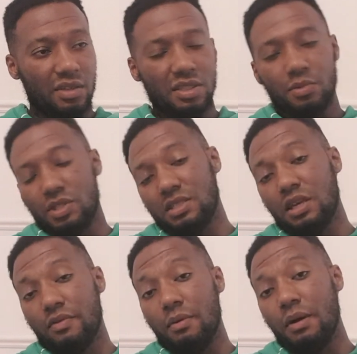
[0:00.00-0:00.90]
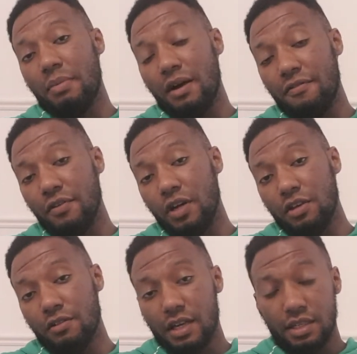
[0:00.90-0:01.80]
I was able to save up about 30
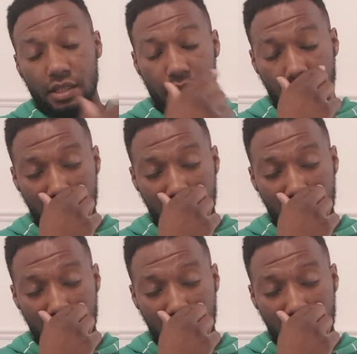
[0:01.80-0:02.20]
grand